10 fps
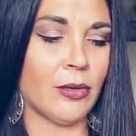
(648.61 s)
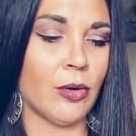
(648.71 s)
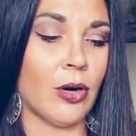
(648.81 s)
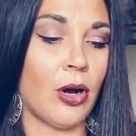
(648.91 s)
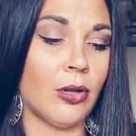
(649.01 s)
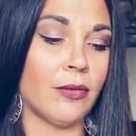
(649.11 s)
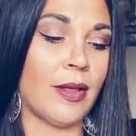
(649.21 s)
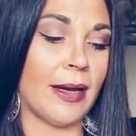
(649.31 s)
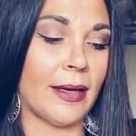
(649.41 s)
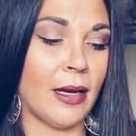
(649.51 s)
or all of
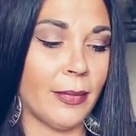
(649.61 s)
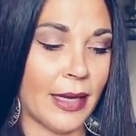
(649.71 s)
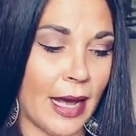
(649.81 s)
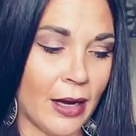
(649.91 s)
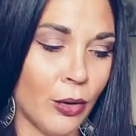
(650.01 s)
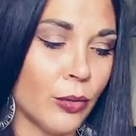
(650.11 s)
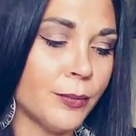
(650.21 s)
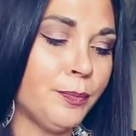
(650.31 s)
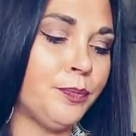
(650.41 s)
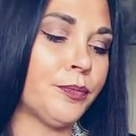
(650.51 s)
that coming out